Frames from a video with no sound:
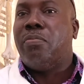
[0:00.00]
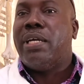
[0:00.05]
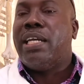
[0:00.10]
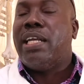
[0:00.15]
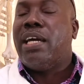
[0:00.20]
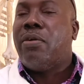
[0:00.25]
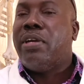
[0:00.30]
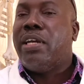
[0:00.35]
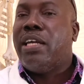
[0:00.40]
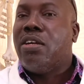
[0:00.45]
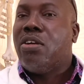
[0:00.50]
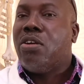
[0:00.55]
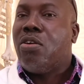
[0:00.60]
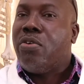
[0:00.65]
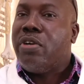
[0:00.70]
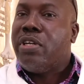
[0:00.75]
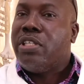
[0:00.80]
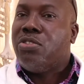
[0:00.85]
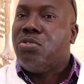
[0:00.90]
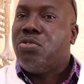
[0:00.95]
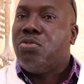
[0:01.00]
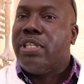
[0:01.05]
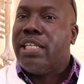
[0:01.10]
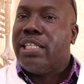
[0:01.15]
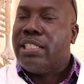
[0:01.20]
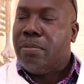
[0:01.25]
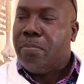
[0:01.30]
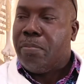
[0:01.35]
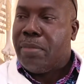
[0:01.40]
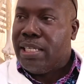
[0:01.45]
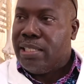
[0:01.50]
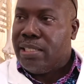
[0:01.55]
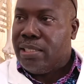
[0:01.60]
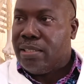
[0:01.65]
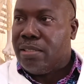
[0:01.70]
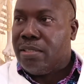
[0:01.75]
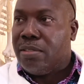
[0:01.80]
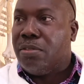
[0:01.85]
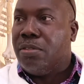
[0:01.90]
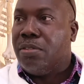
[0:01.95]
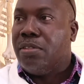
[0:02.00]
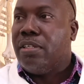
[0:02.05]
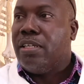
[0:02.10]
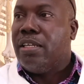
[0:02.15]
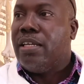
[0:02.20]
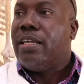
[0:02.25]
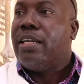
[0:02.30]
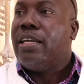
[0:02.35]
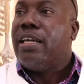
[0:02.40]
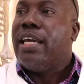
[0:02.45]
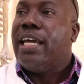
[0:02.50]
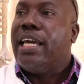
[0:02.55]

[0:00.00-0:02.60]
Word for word: but I would encourage you to get a bicycle okay.